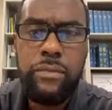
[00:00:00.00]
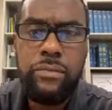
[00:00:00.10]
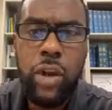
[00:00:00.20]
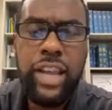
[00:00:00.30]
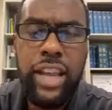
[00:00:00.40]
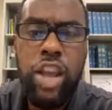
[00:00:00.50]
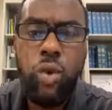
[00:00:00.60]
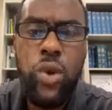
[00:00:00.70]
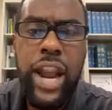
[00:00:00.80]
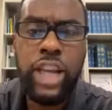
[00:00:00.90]
Okay,
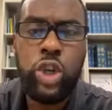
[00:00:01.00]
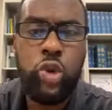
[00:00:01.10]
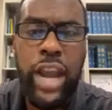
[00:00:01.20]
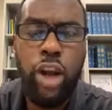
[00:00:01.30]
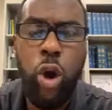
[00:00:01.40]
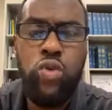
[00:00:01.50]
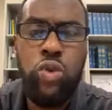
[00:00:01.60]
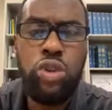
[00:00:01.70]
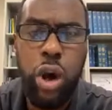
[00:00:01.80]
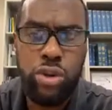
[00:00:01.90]
we got to create a whole
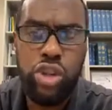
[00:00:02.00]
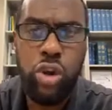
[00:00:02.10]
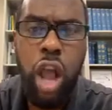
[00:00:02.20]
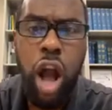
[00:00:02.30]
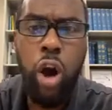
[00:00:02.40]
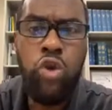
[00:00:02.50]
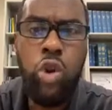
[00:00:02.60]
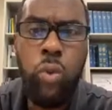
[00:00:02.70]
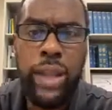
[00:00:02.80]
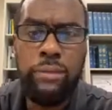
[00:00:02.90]
new culture, a whole
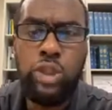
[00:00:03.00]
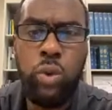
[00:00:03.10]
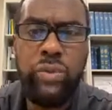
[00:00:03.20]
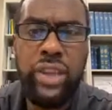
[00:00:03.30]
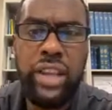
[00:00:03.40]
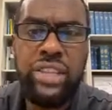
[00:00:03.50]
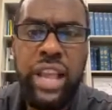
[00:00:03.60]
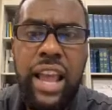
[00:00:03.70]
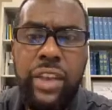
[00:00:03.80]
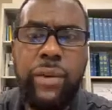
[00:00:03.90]
new way of doing things.
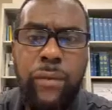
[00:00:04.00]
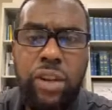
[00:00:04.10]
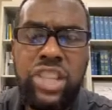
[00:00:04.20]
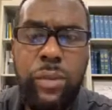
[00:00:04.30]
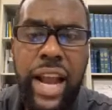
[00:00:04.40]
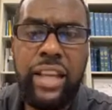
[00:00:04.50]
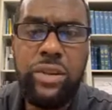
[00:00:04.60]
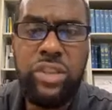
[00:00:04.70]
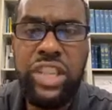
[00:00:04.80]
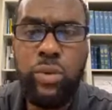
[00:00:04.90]
And the first thing we got to
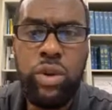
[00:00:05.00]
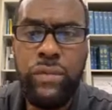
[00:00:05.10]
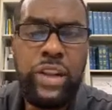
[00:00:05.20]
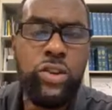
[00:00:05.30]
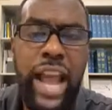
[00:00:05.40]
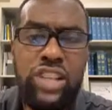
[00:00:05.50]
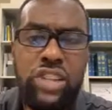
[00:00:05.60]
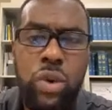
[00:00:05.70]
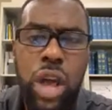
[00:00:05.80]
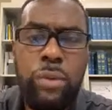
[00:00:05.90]
do is get rid of
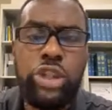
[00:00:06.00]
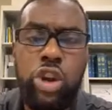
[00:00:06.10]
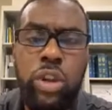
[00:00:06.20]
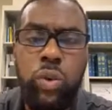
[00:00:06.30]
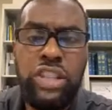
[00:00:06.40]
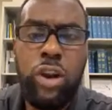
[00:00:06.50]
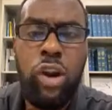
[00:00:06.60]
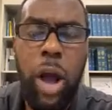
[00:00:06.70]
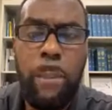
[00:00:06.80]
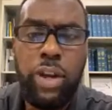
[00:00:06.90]
International because they're the ones that are
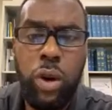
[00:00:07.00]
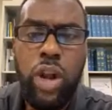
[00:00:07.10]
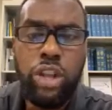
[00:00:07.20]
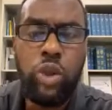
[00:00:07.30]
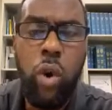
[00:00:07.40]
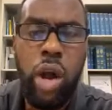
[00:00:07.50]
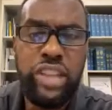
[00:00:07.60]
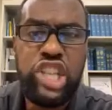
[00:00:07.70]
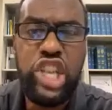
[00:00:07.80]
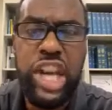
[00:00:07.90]
helping her do all
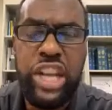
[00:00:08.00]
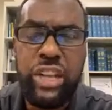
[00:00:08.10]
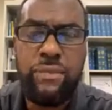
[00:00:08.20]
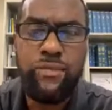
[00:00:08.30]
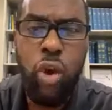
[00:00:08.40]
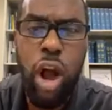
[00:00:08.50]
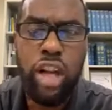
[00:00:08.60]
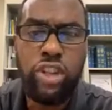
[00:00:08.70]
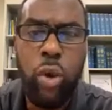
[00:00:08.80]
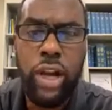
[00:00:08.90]
this cheating and
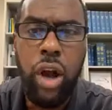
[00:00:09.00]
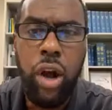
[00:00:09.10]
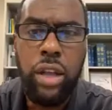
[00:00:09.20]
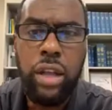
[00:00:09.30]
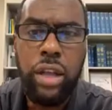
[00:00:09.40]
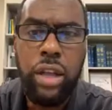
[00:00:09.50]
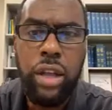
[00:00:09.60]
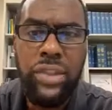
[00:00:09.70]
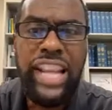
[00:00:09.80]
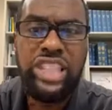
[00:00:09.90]
fraud going on.
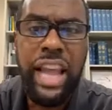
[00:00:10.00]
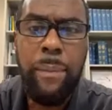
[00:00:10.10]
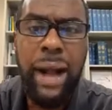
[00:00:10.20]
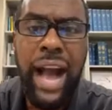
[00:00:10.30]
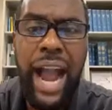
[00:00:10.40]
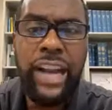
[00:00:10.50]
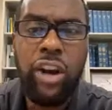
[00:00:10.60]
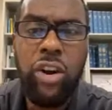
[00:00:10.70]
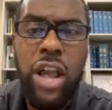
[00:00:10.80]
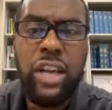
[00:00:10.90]
They stand behind
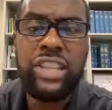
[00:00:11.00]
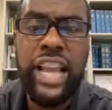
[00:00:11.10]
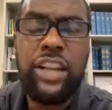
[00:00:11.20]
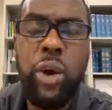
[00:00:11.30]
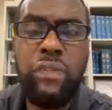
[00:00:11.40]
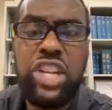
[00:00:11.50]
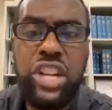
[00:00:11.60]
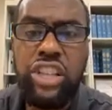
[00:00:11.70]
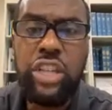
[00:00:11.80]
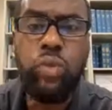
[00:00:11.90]
her because they know if she
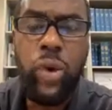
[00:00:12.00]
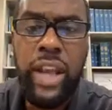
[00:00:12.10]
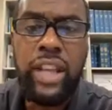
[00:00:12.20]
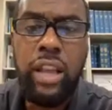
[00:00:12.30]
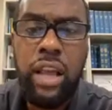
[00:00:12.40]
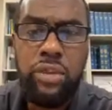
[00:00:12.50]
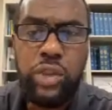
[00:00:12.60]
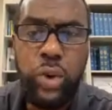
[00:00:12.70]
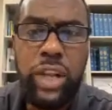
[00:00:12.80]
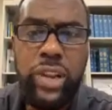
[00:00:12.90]
doesn't win
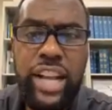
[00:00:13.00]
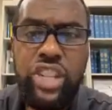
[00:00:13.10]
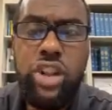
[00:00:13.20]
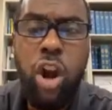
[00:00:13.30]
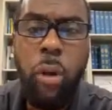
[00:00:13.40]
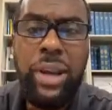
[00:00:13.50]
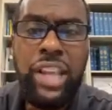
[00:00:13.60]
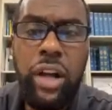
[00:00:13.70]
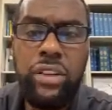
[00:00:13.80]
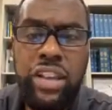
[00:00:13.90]
this re-election or
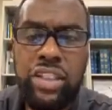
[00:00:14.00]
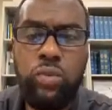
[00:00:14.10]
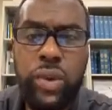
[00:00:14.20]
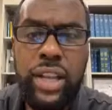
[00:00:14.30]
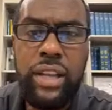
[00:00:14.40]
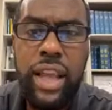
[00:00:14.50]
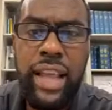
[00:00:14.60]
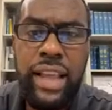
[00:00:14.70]
Miguel doesn't win,